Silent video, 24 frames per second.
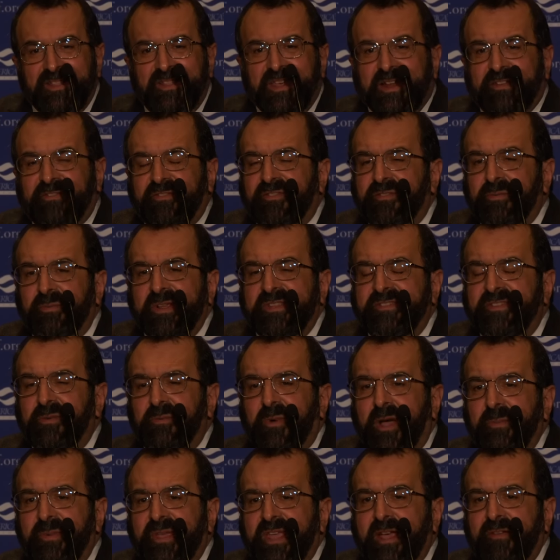That's the reason
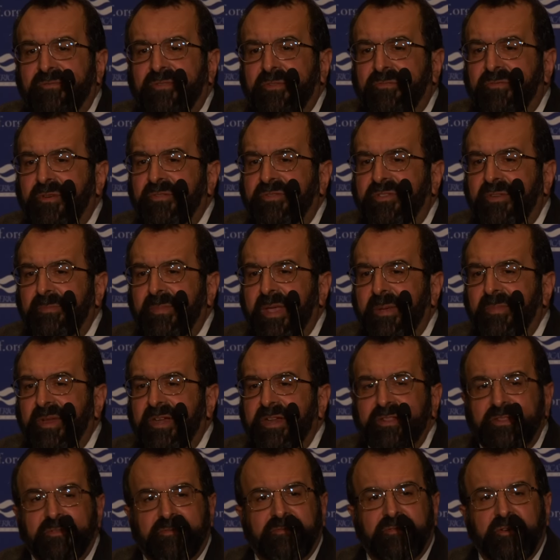why we have the First
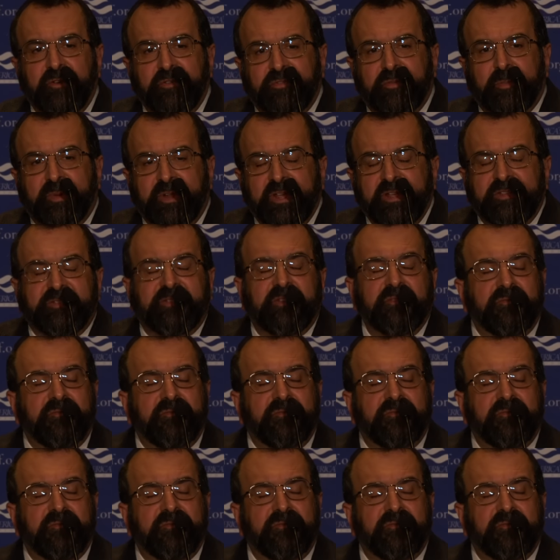Amendment in the first place.